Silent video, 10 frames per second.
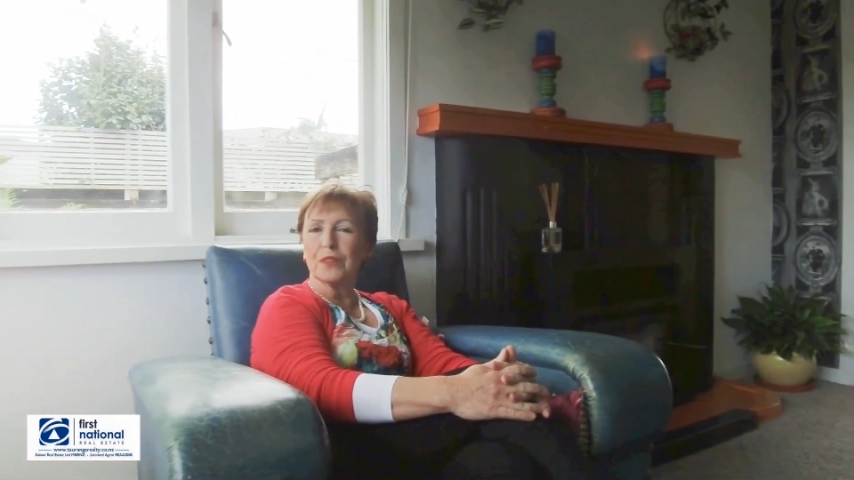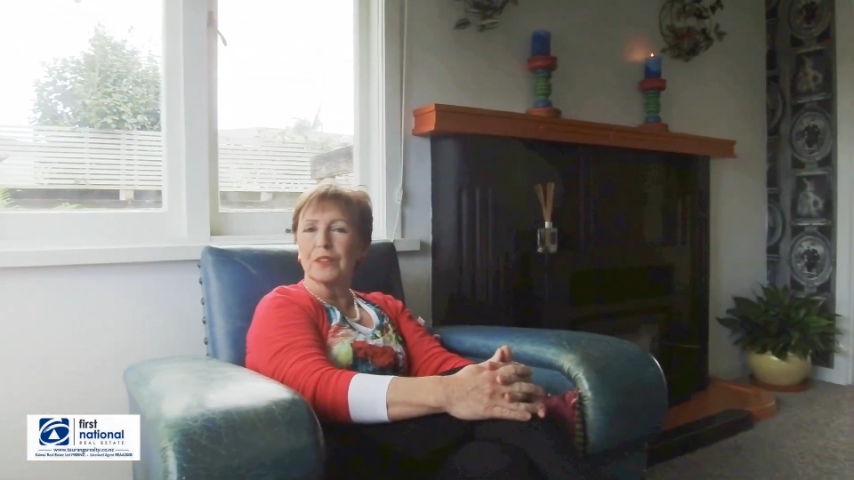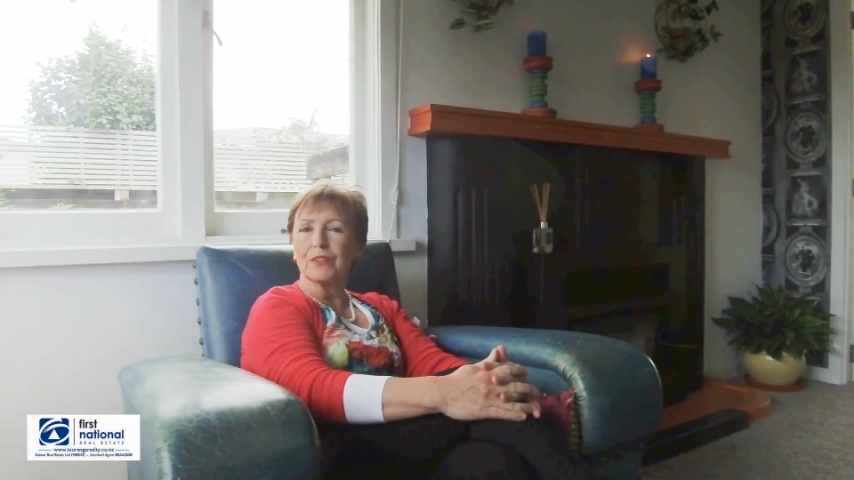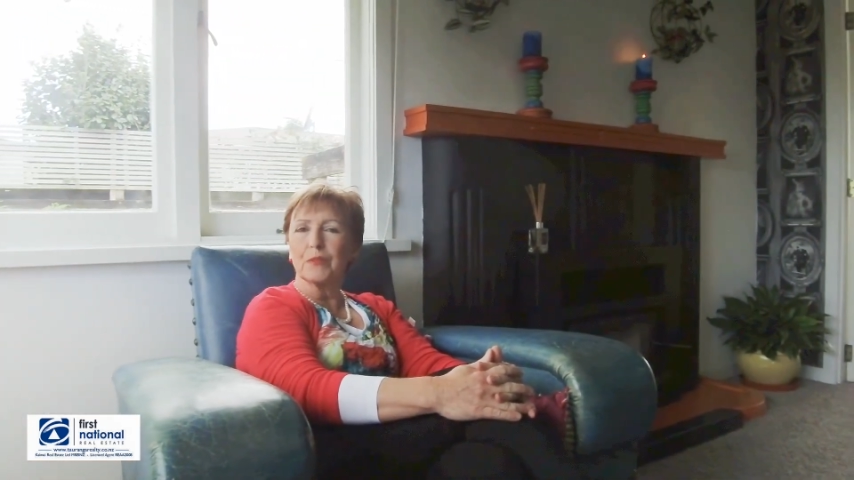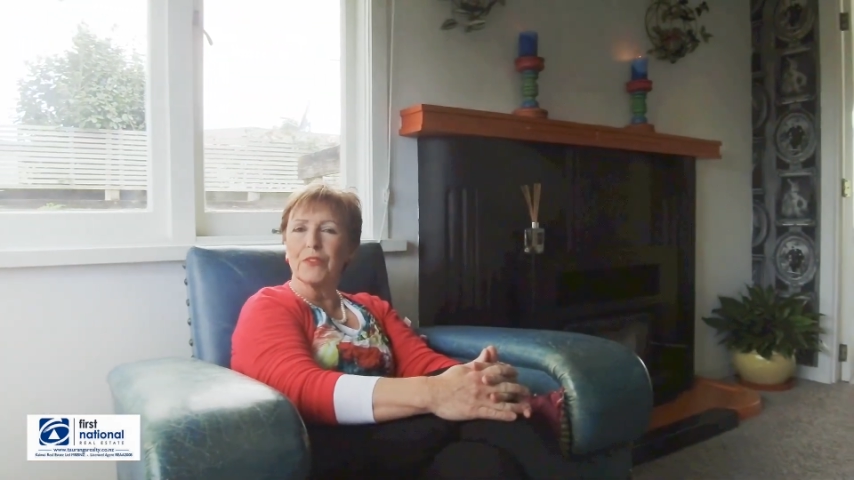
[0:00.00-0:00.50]

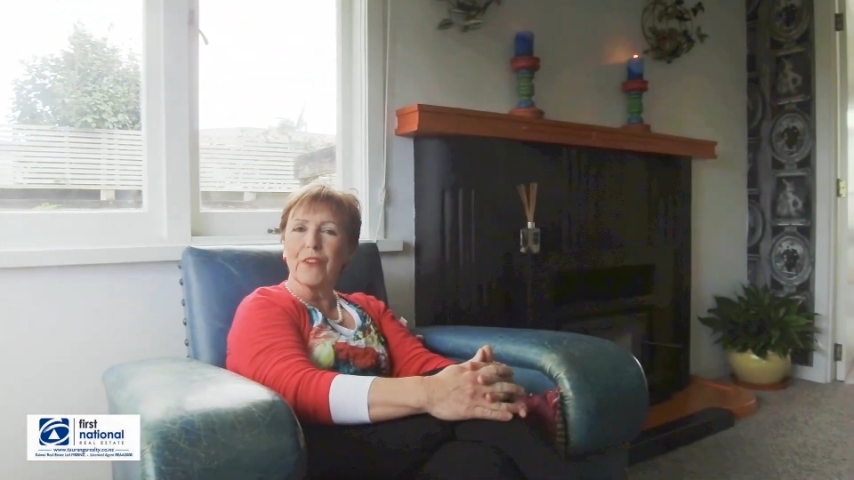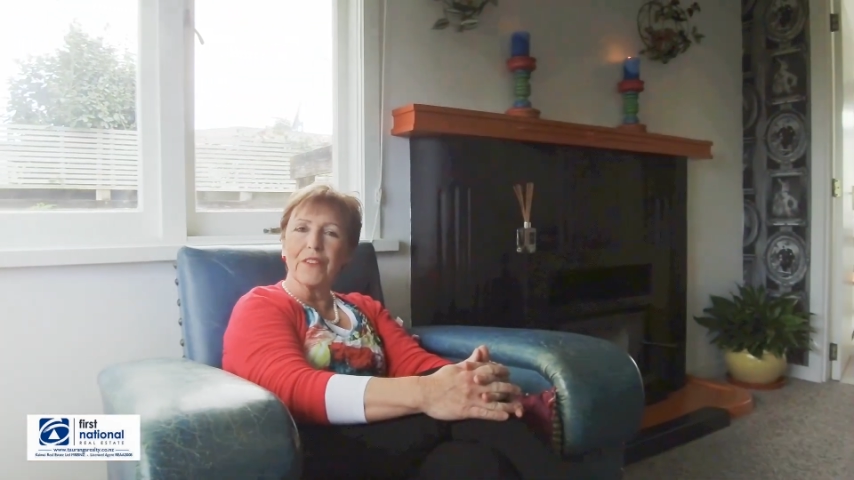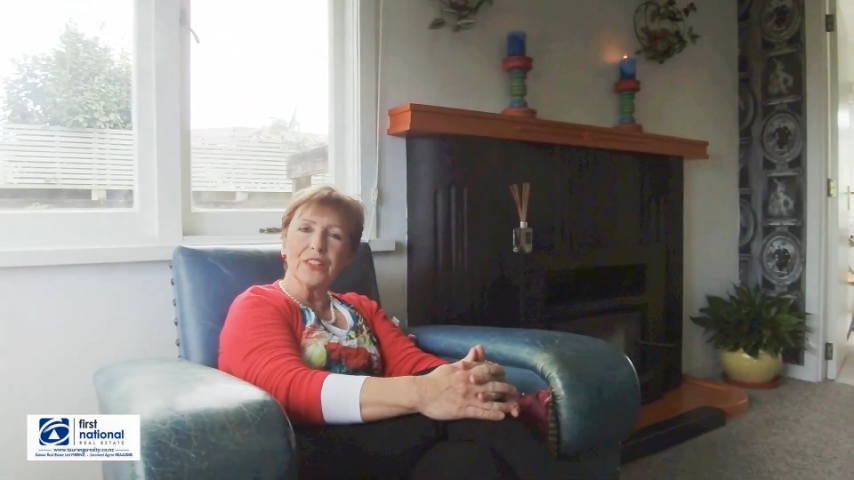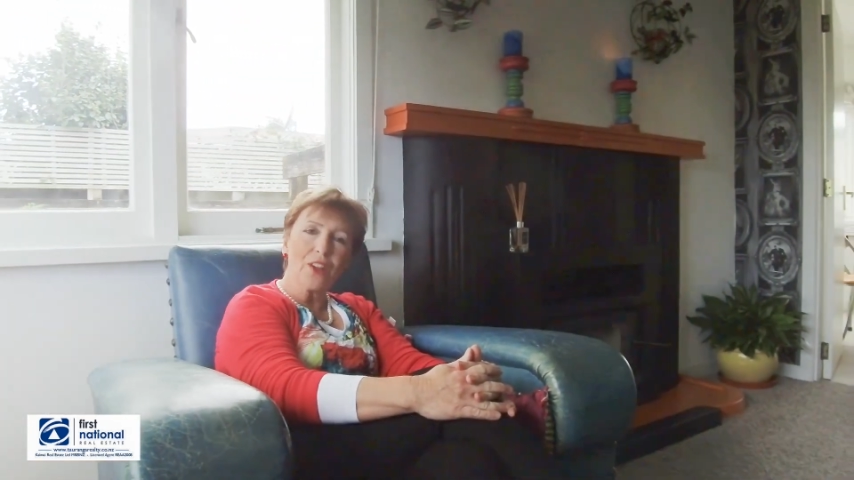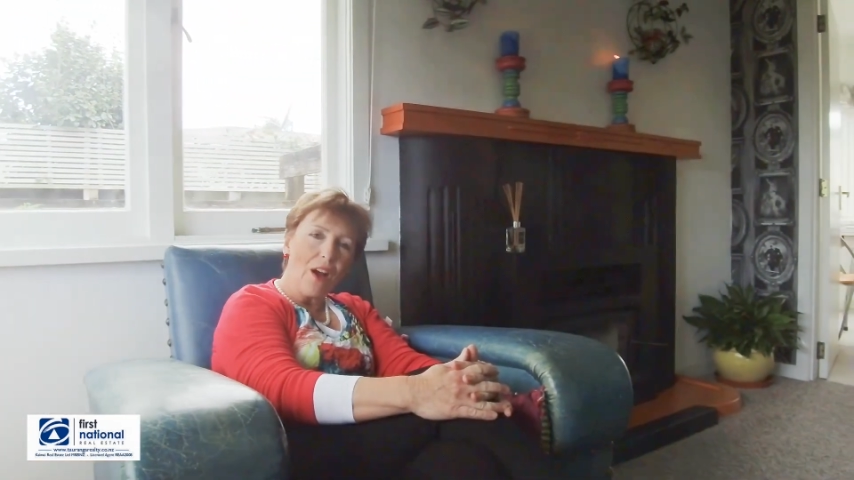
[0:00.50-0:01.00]
it from a
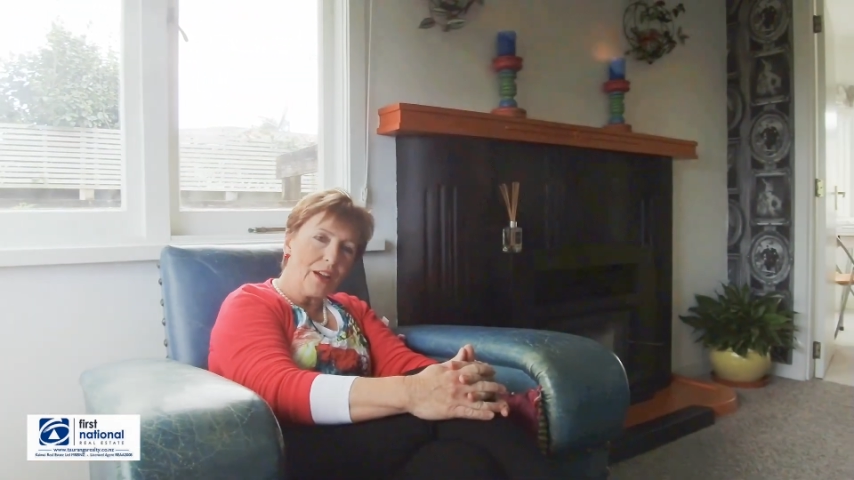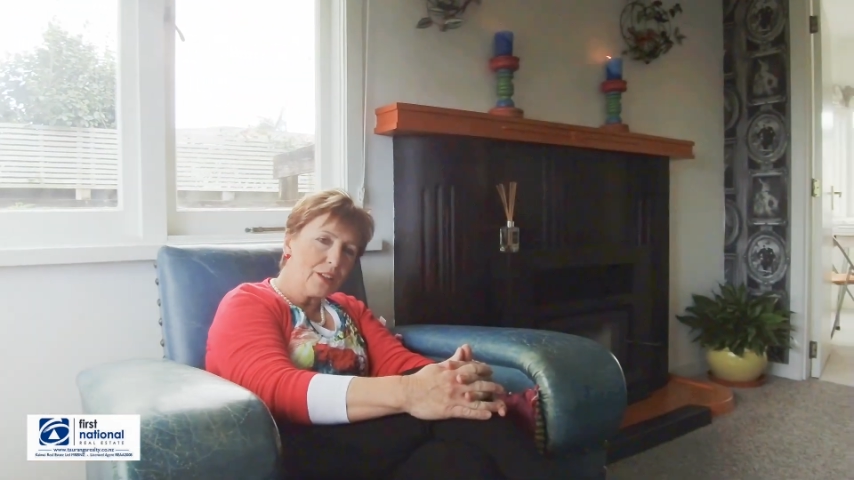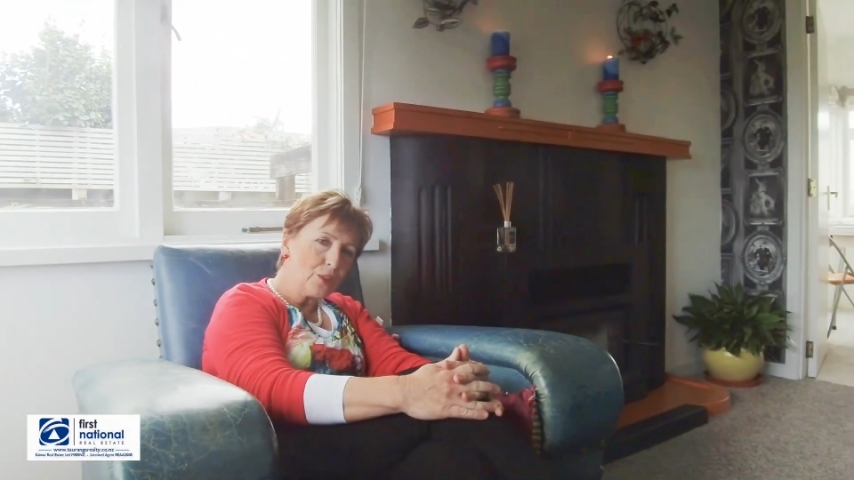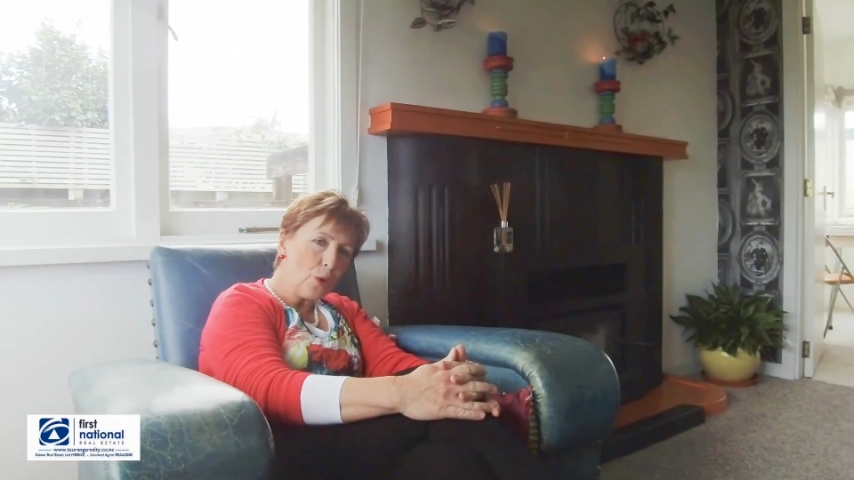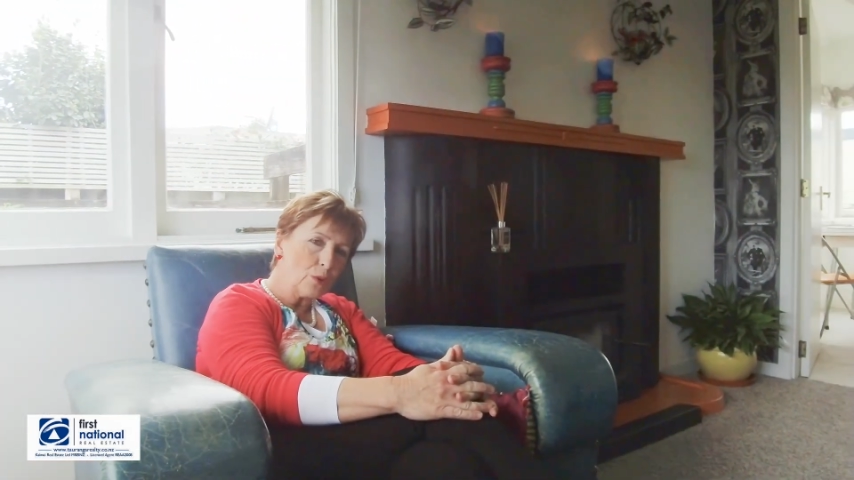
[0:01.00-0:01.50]
very
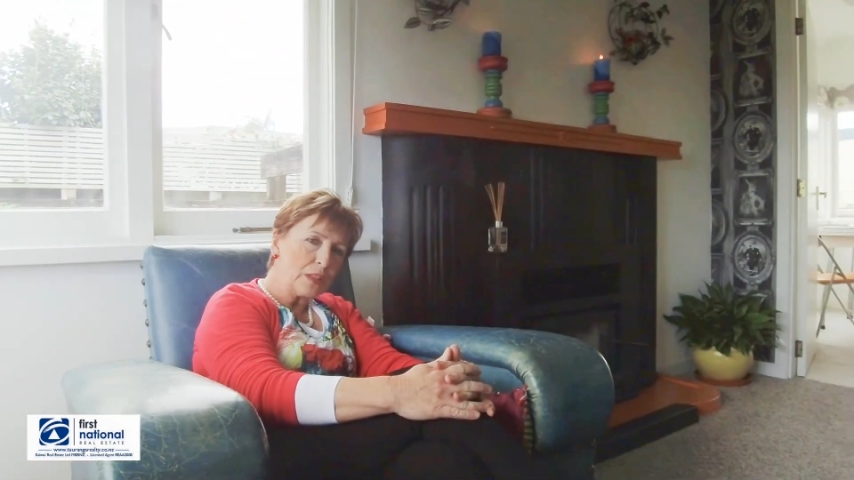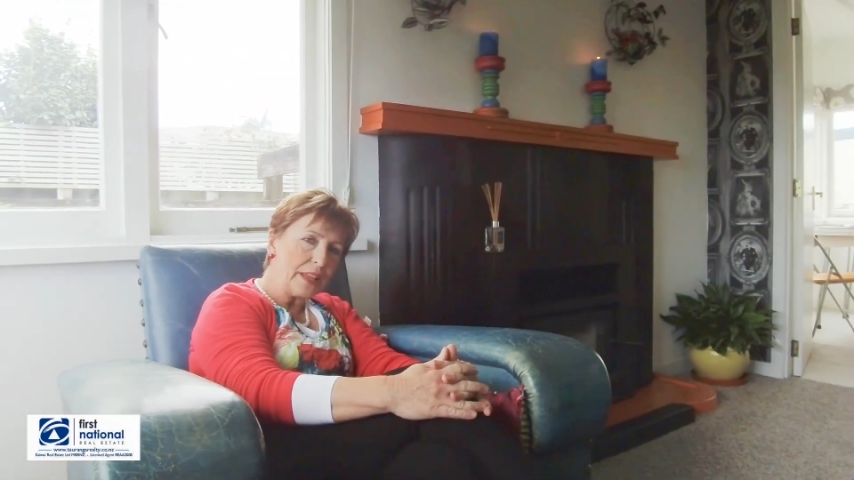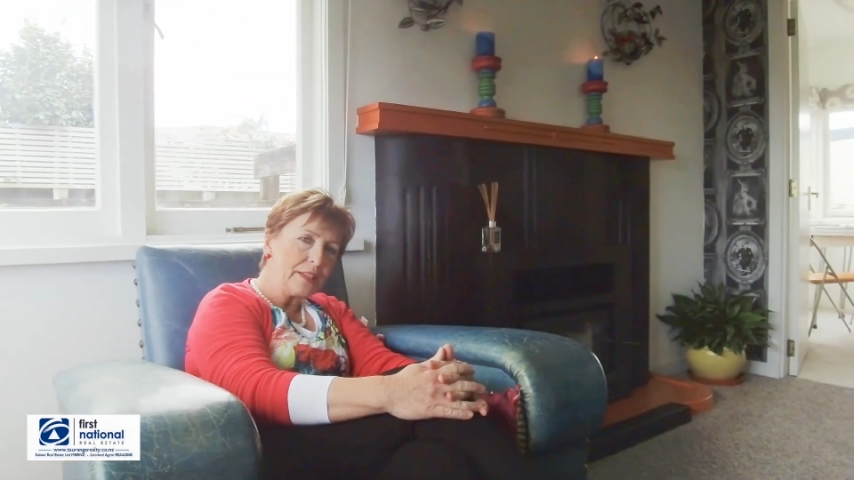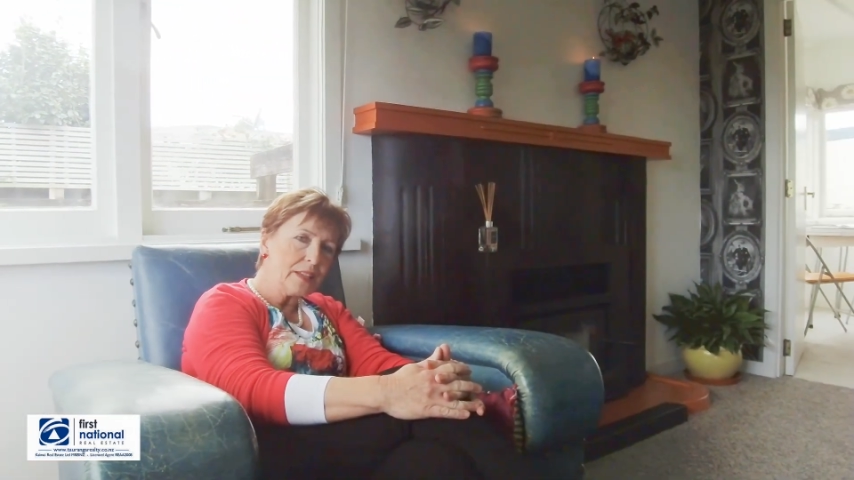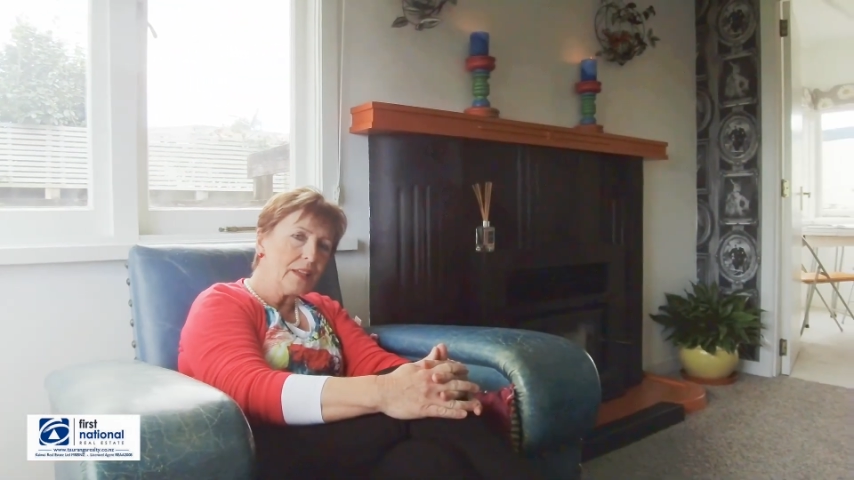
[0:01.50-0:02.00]
tired old
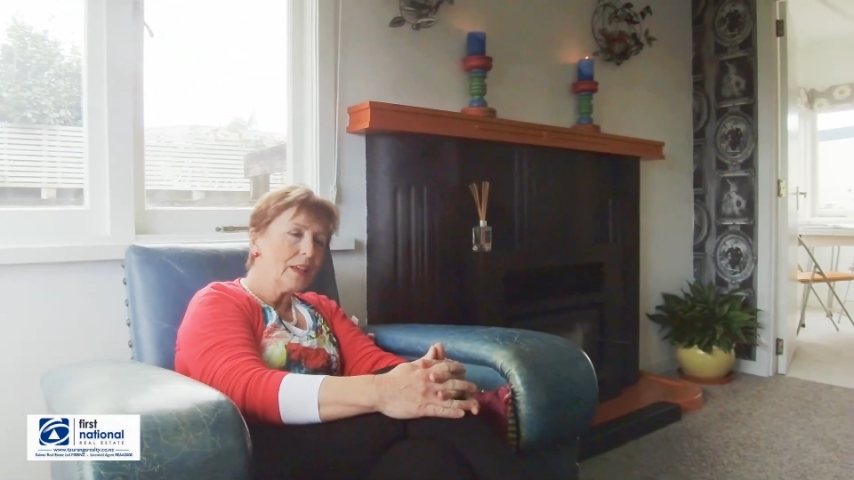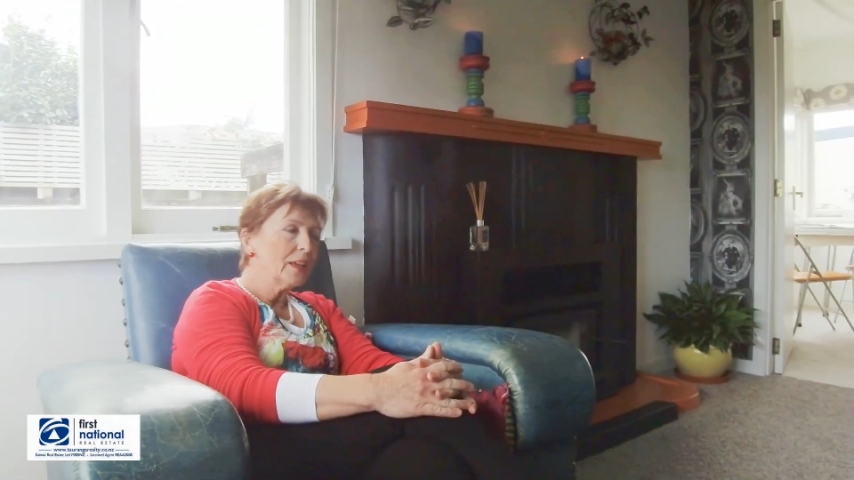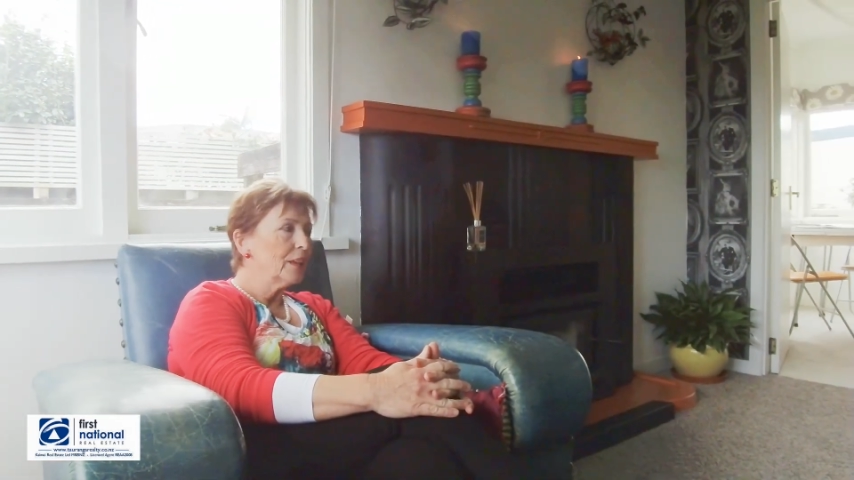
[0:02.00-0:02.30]
lady